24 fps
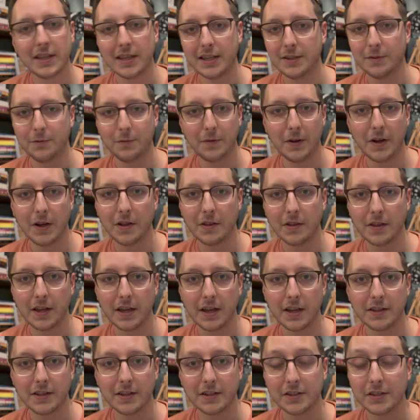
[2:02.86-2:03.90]
his father
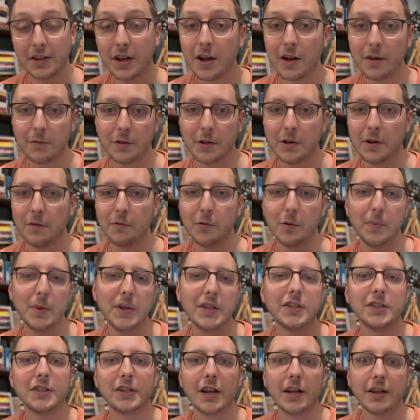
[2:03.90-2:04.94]
at the start of the novel, but
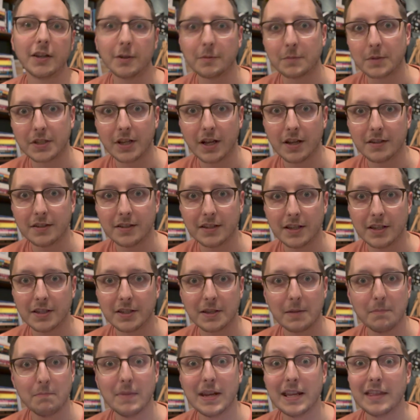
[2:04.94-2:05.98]
circumstances
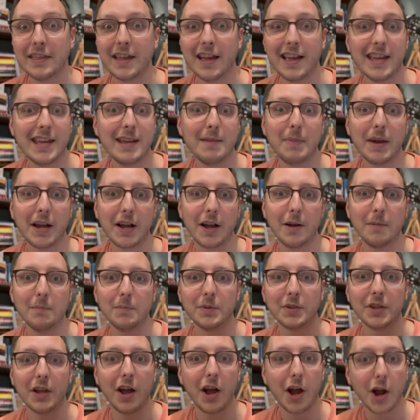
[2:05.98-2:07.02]
mean that he
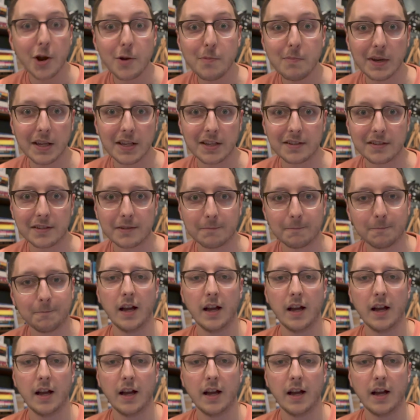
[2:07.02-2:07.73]
becomes homeless.